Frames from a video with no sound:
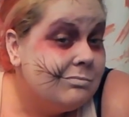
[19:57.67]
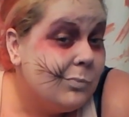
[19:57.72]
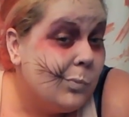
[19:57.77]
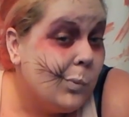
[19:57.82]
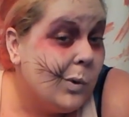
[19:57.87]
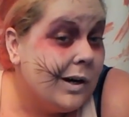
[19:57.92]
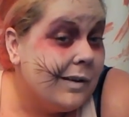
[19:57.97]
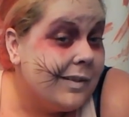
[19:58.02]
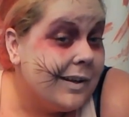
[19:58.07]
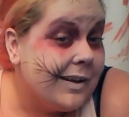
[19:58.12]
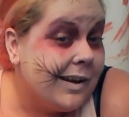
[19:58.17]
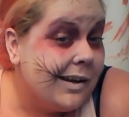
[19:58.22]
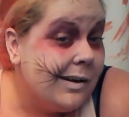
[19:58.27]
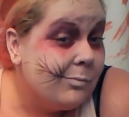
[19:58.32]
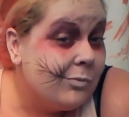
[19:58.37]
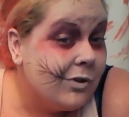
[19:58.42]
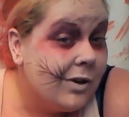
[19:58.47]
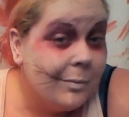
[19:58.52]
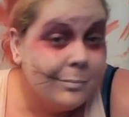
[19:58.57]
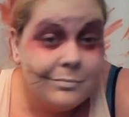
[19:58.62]
where they came
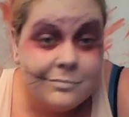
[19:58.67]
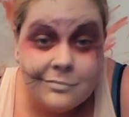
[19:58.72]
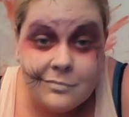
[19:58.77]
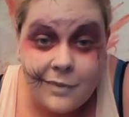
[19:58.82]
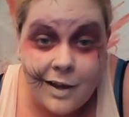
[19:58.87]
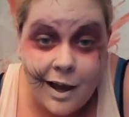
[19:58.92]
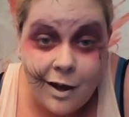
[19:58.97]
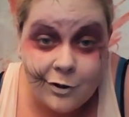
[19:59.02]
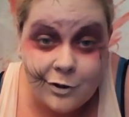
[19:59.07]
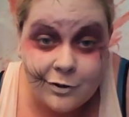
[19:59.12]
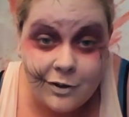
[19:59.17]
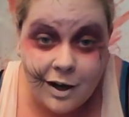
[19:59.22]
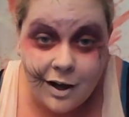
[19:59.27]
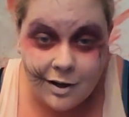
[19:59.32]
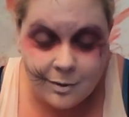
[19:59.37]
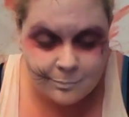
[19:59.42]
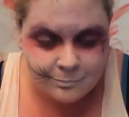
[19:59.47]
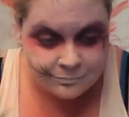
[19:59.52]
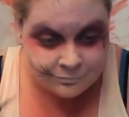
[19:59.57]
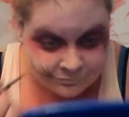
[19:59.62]
from, how you got
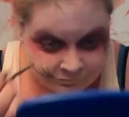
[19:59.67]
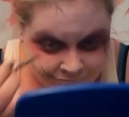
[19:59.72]
them,